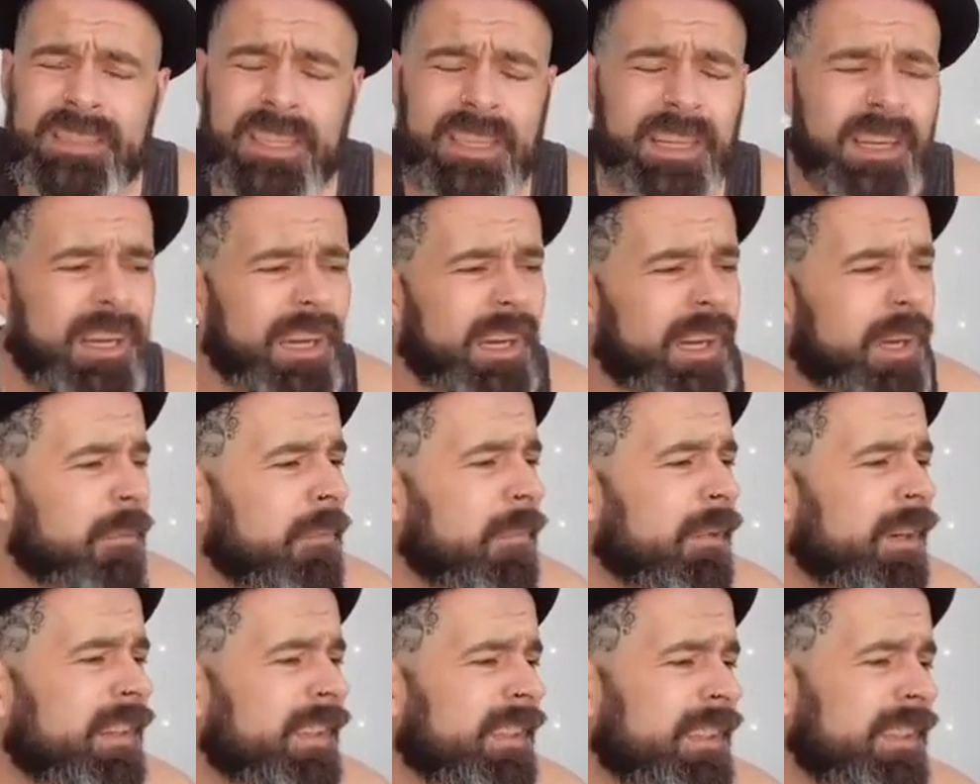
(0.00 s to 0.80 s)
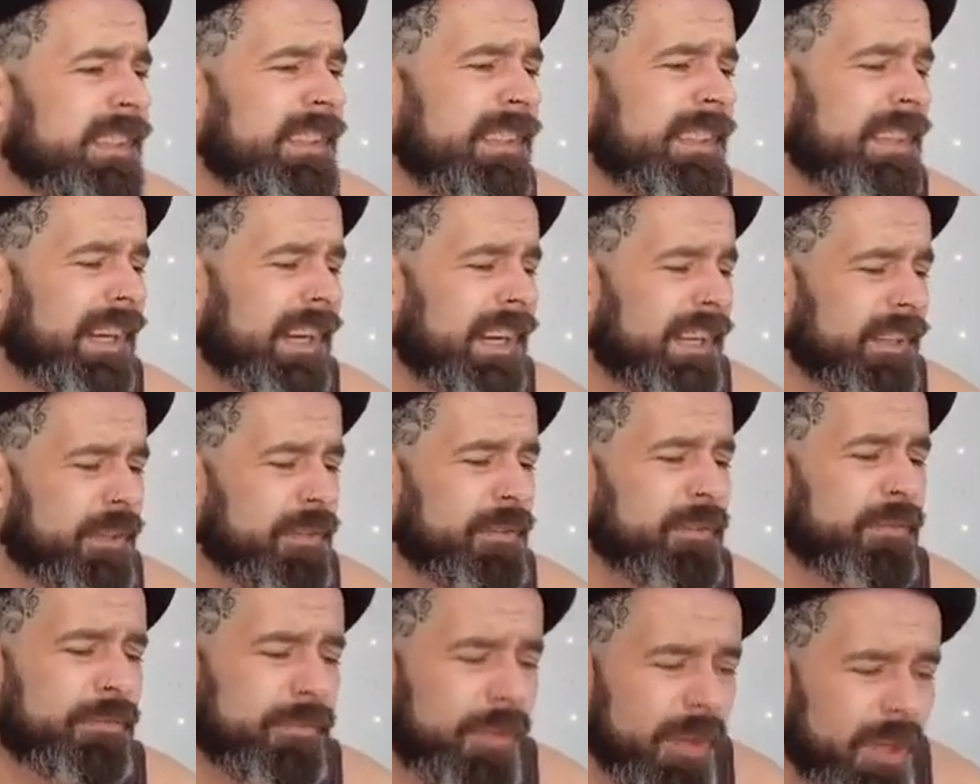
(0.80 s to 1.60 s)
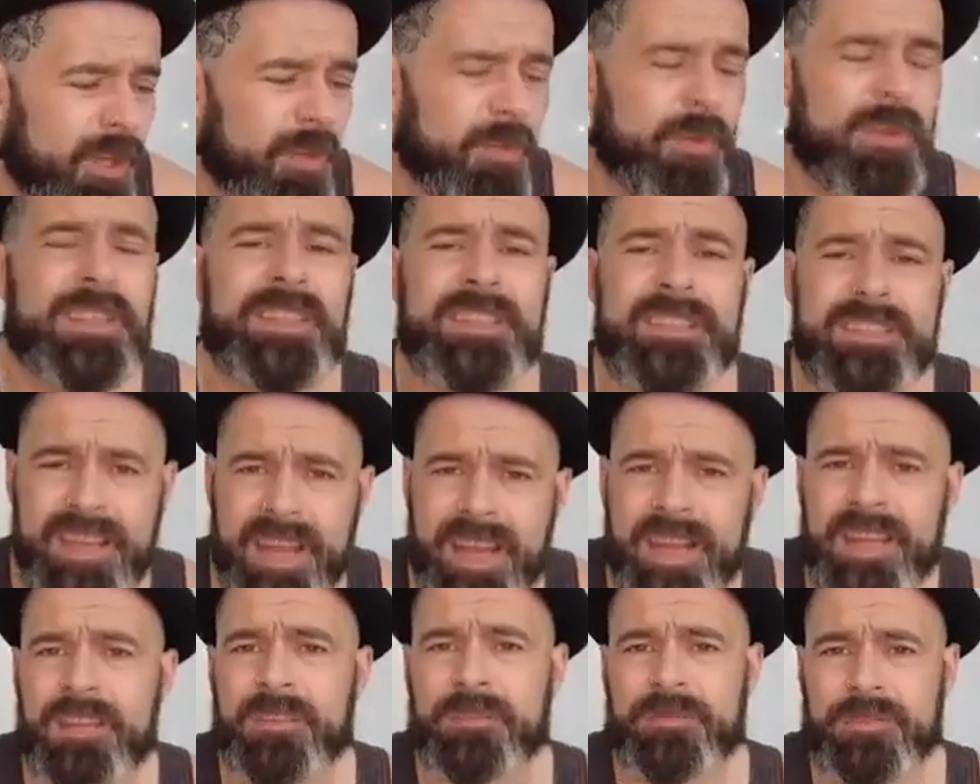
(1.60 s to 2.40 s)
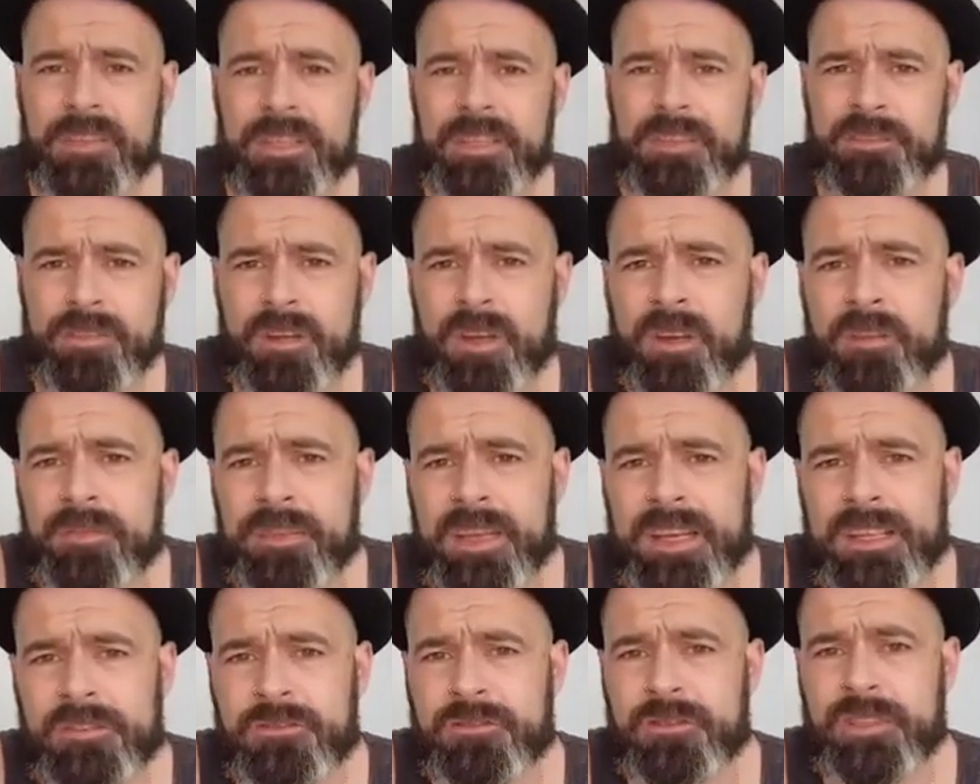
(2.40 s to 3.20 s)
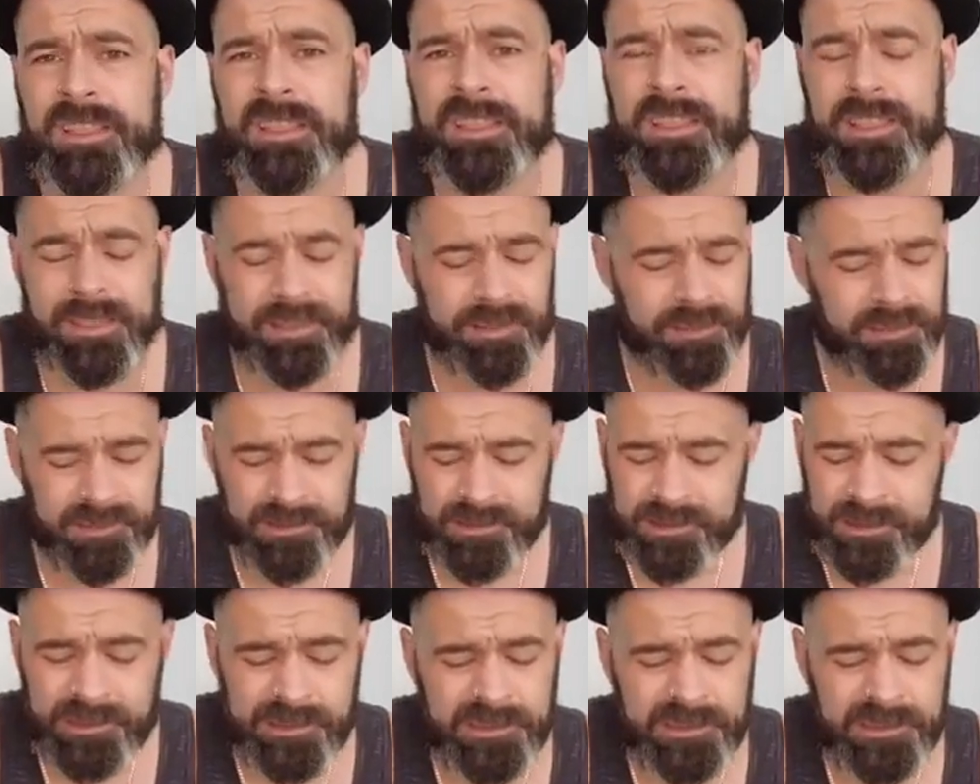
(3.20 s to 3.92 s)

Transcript: And the following day of that drinking,